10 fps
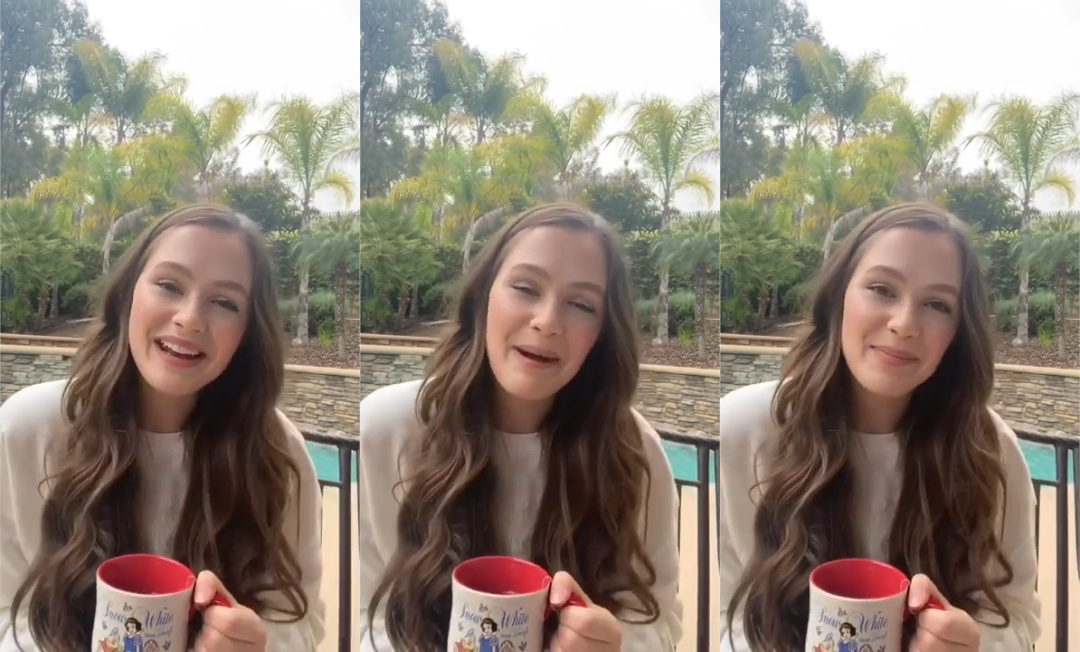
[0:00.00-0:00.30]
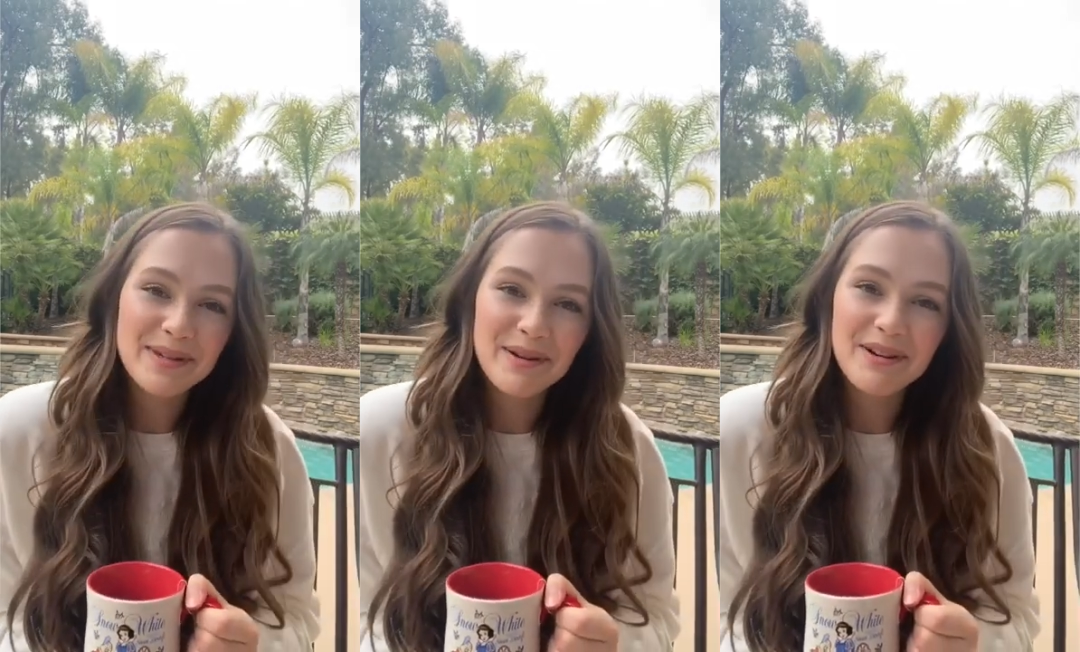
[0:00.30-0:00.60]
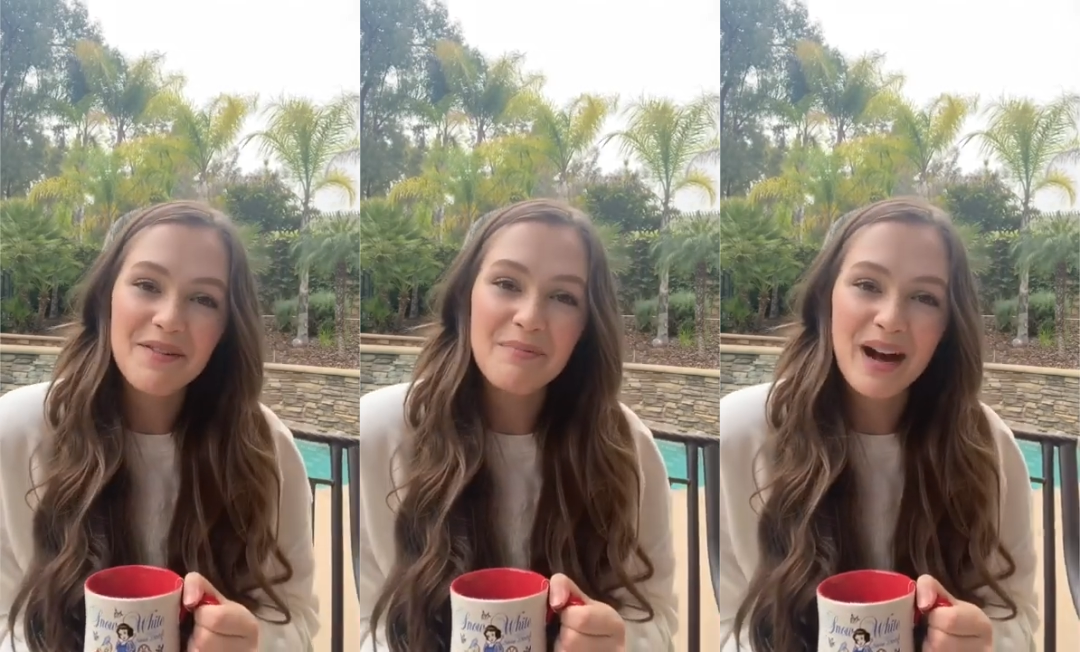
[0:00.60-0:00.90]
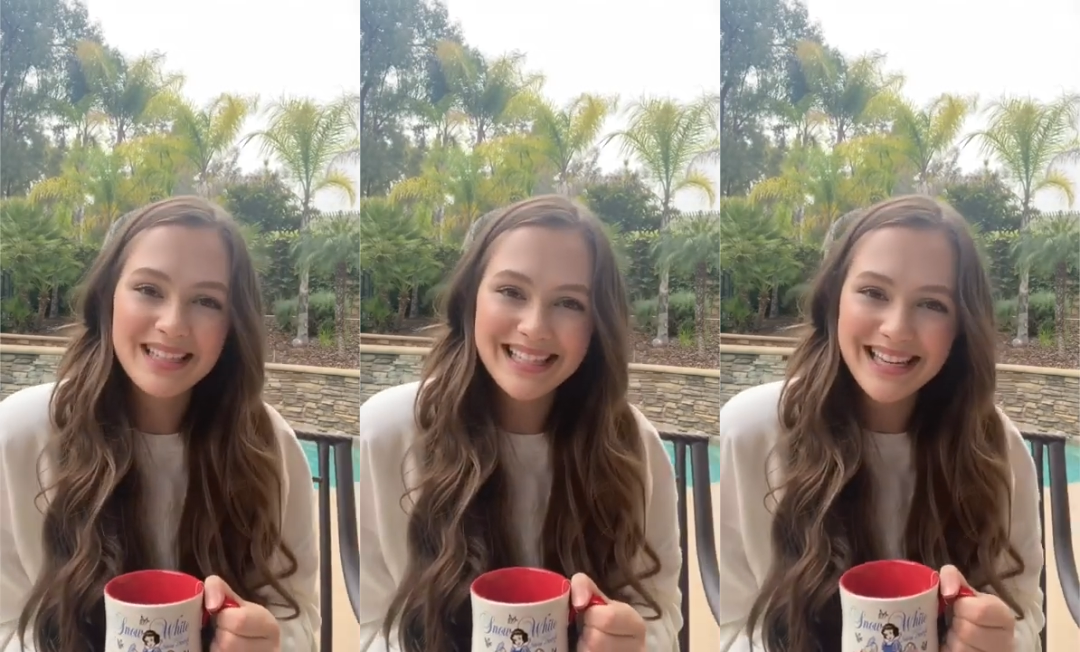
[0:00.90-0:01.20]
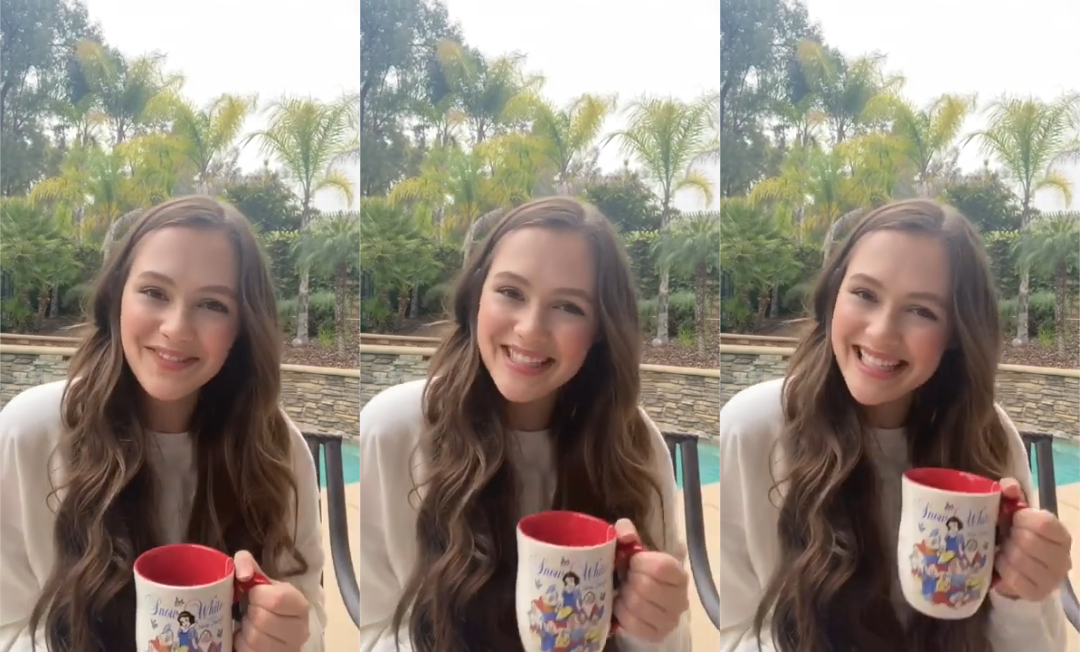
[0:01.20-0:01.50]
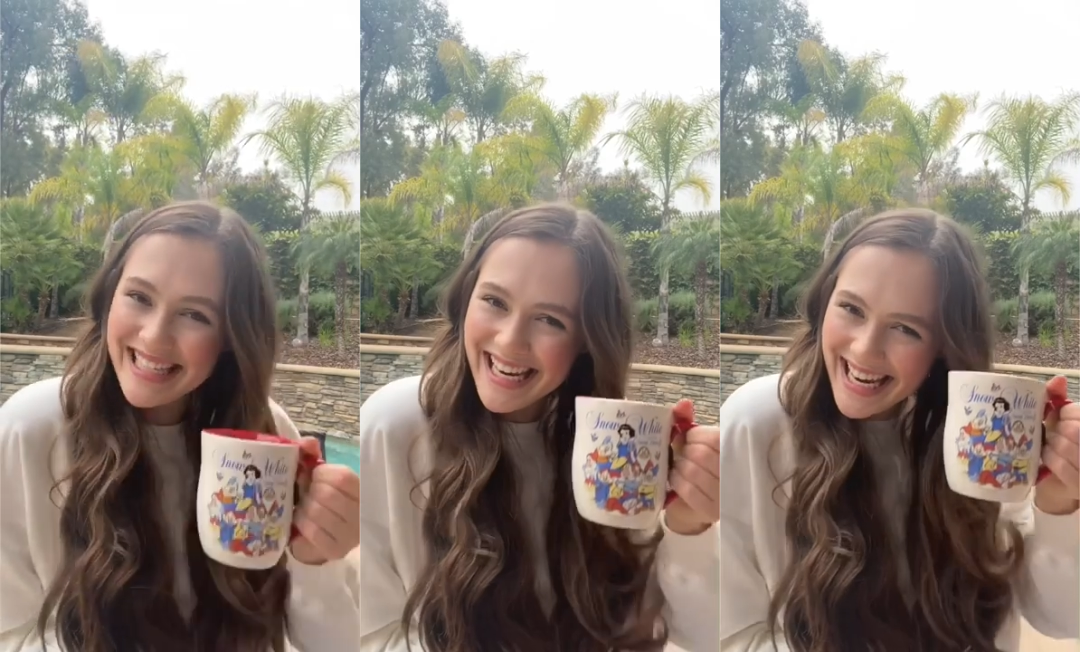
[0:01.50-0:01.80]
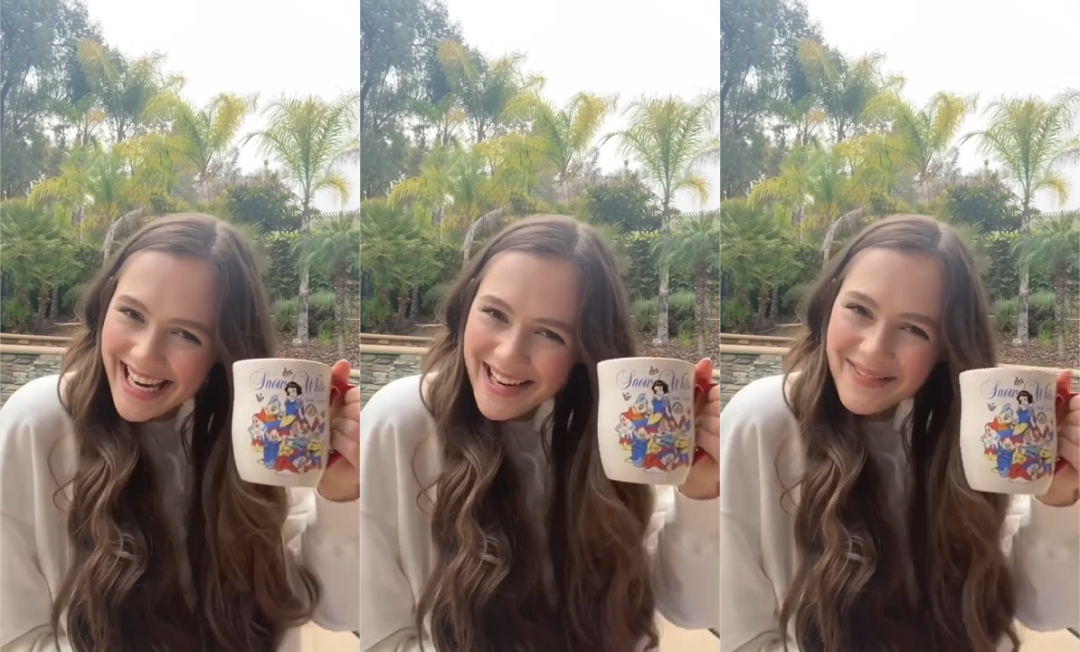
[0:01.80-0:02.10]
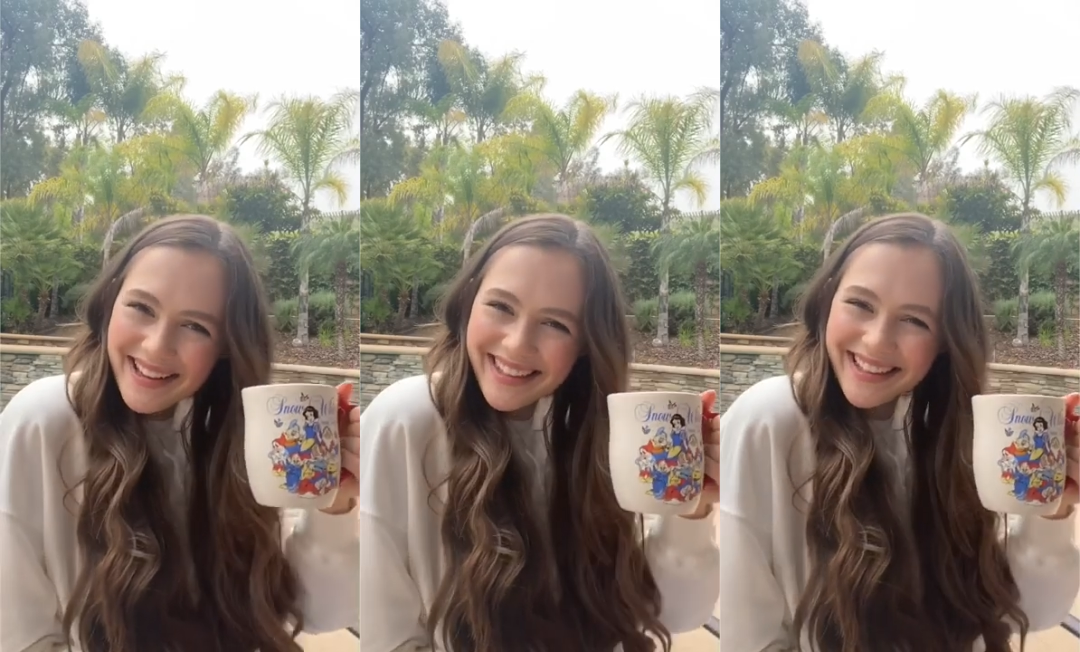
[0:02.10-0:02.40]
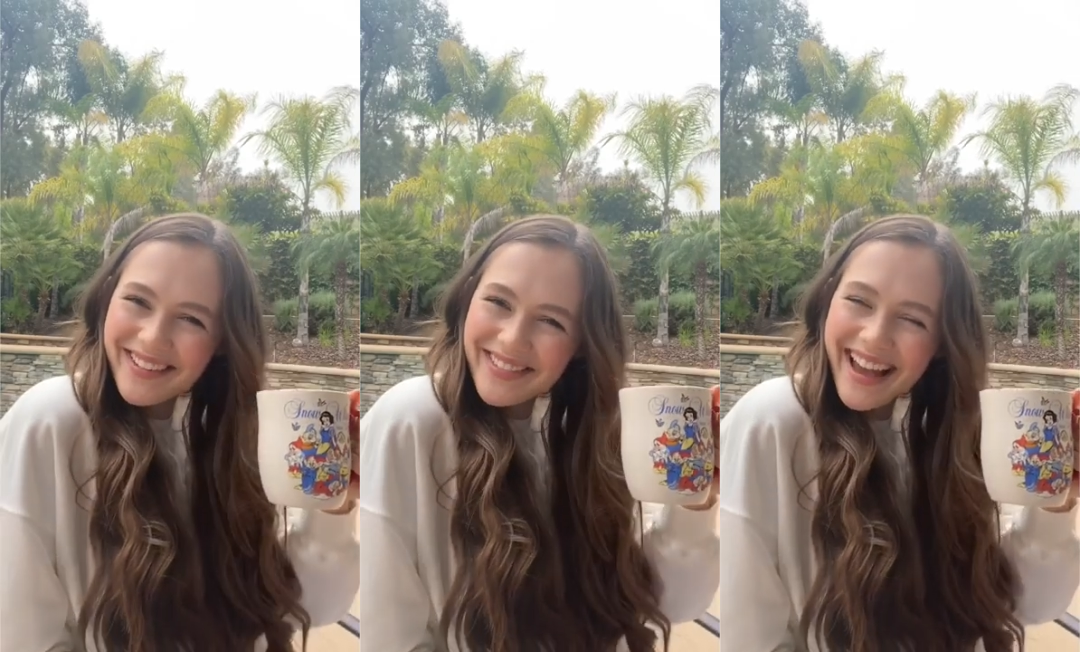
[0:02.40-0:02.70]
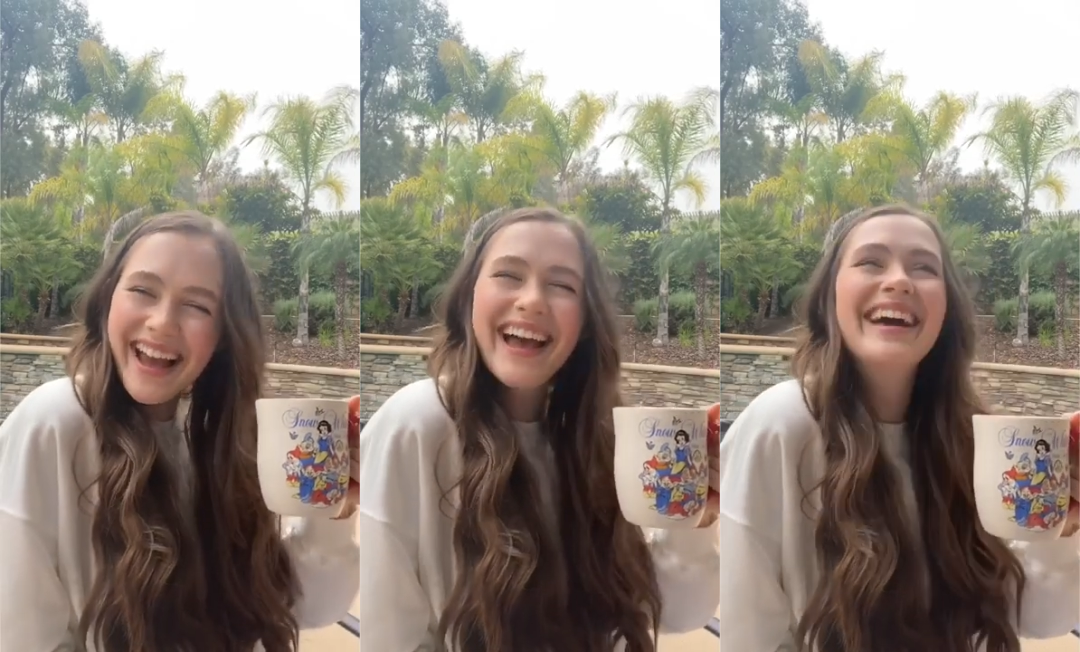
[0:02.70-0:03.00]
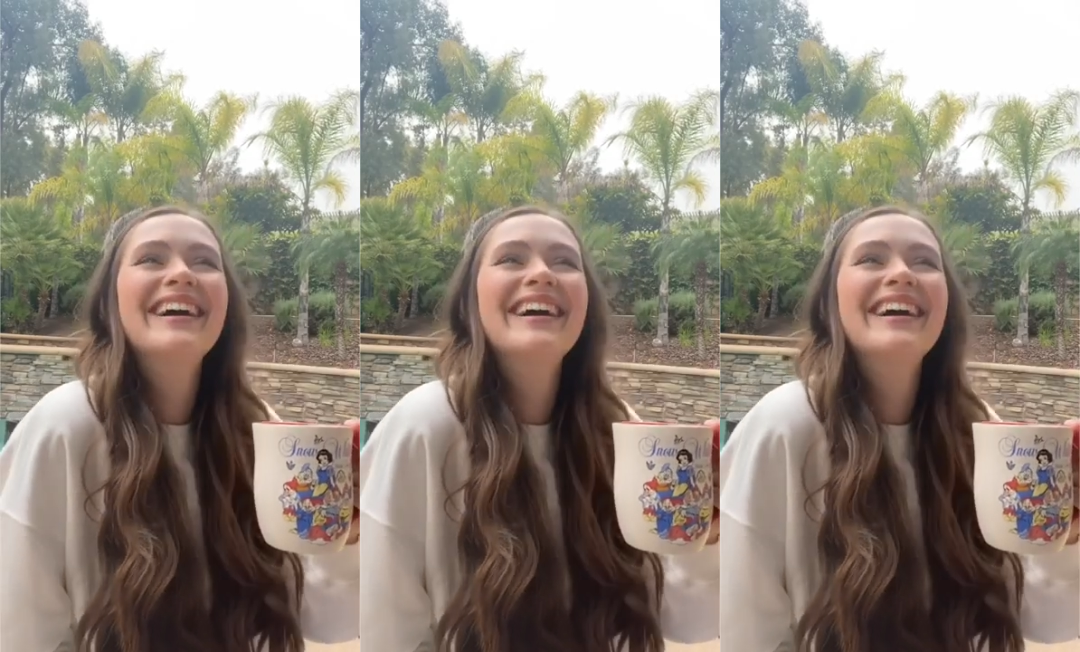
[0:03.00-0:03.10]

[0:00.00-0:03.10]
episode of PositiviTEA with Olivia.